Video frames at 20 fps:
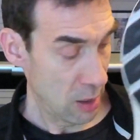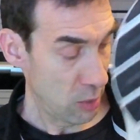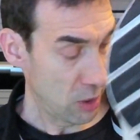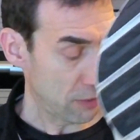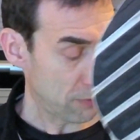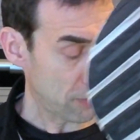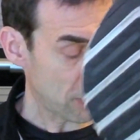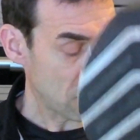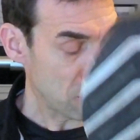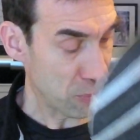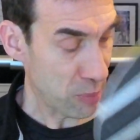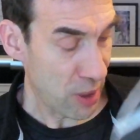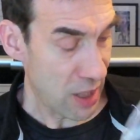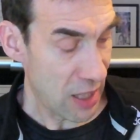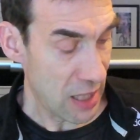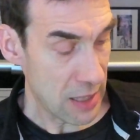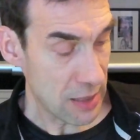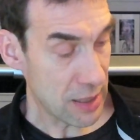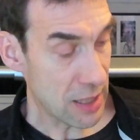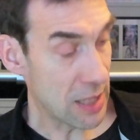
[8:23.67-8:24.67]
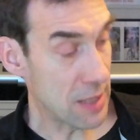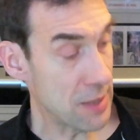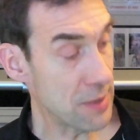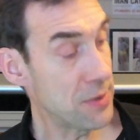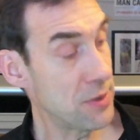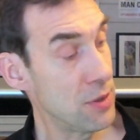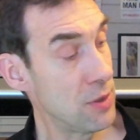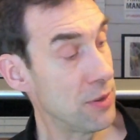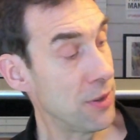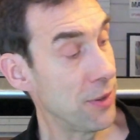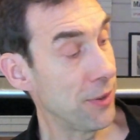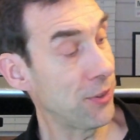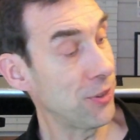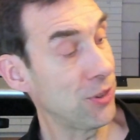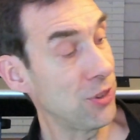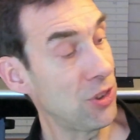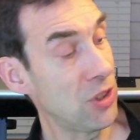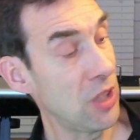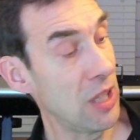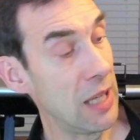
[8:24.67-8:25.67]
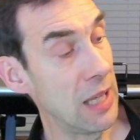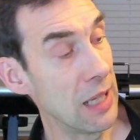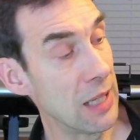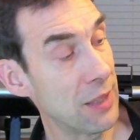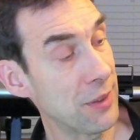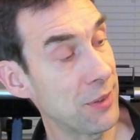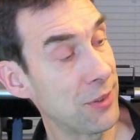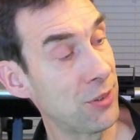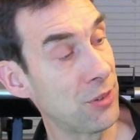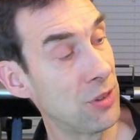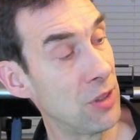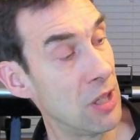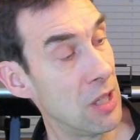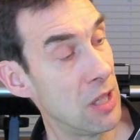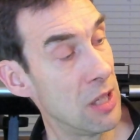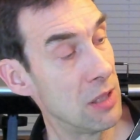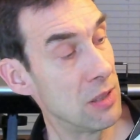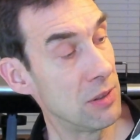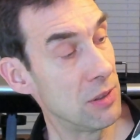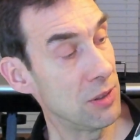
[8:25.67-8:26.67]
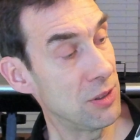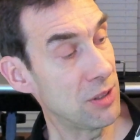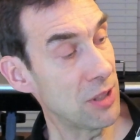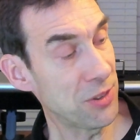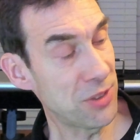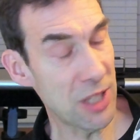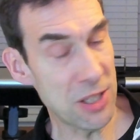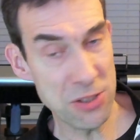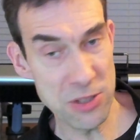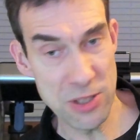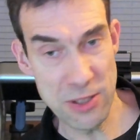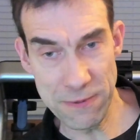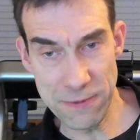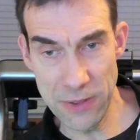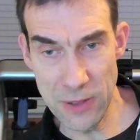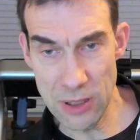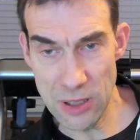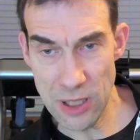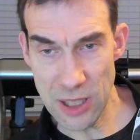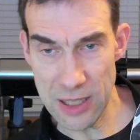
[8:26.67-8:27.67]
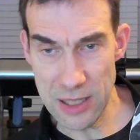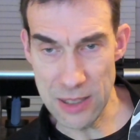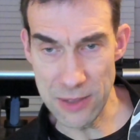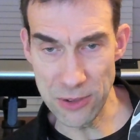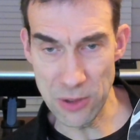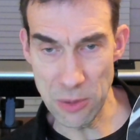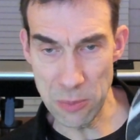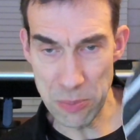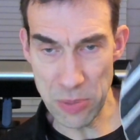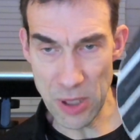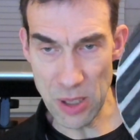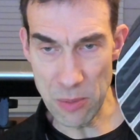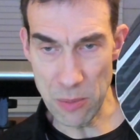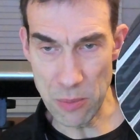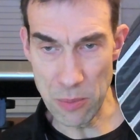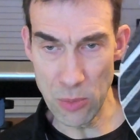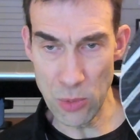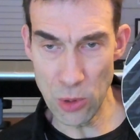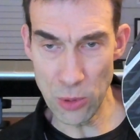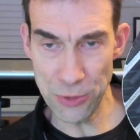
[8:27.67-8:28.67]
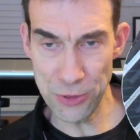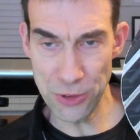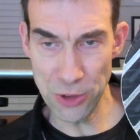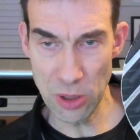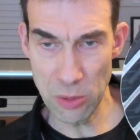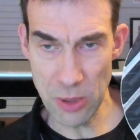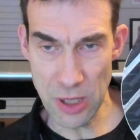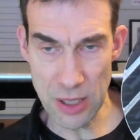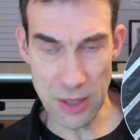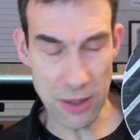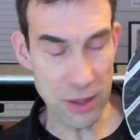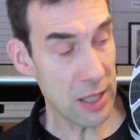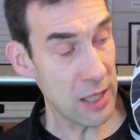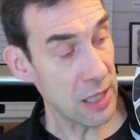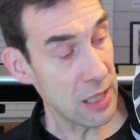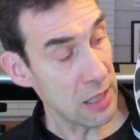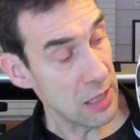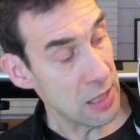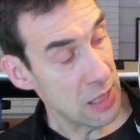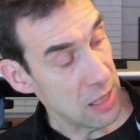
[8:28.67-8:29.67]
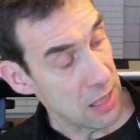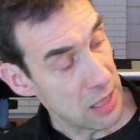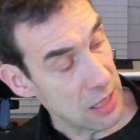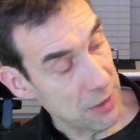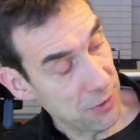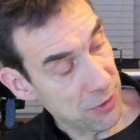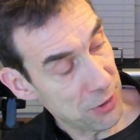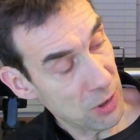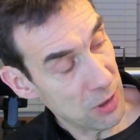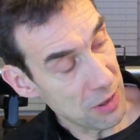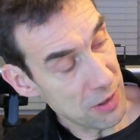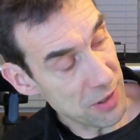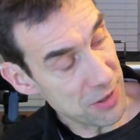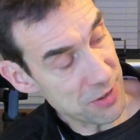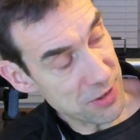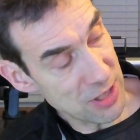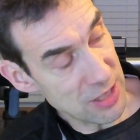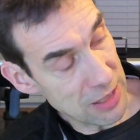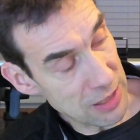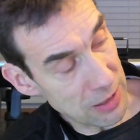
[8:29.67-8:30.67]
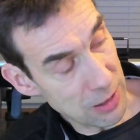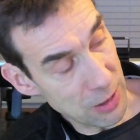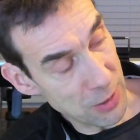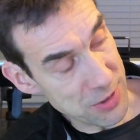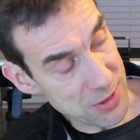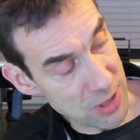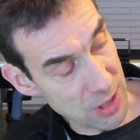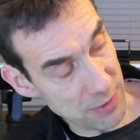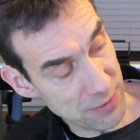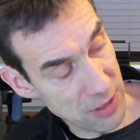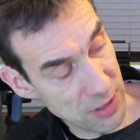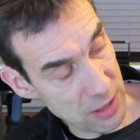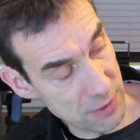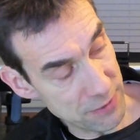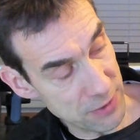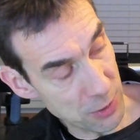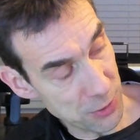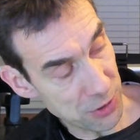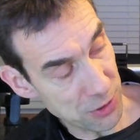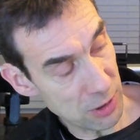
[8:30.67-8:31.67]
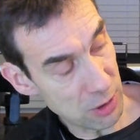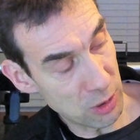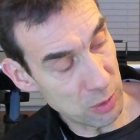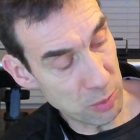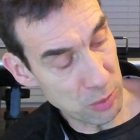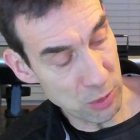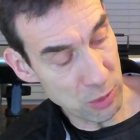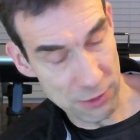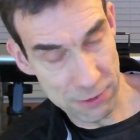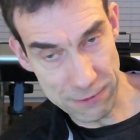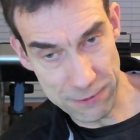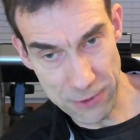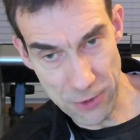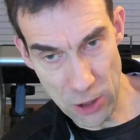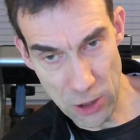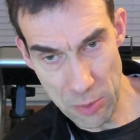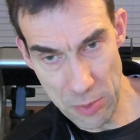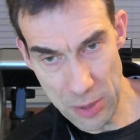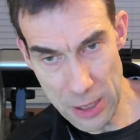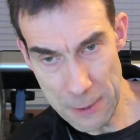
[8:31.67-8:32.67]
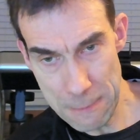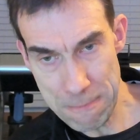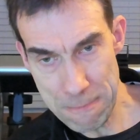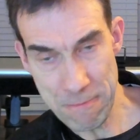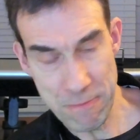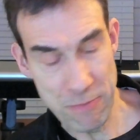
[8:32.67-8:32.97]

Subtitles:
But if I compare that to the 6, it does actually feel like it's a bit more to it there, and certainly this yellow stuff here feels a lot more firmer.